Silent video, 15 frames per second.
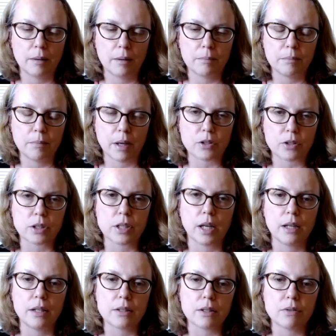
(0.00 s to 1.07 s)
metric
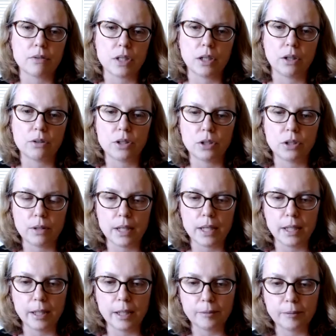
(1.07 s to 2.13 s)
tons of
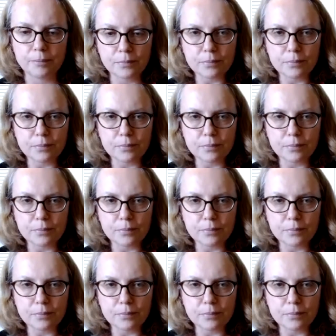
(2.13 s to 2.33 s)
CO2e.